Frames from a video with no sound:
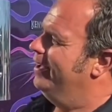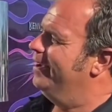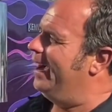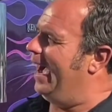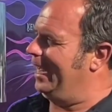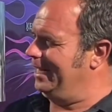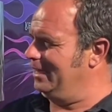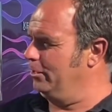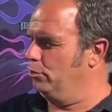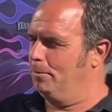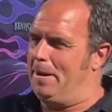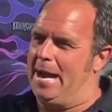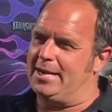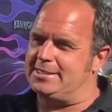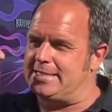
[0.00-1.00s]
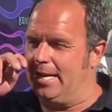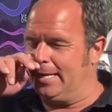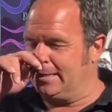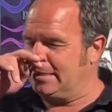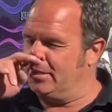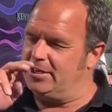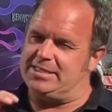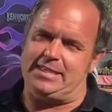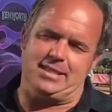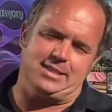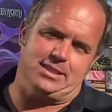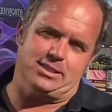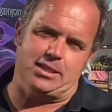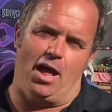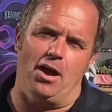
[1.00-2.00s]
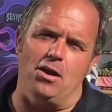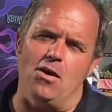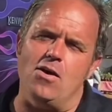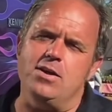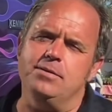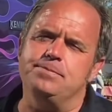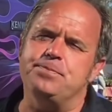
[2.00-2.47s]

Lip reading: only a little bloke. It's only 36-inch low line.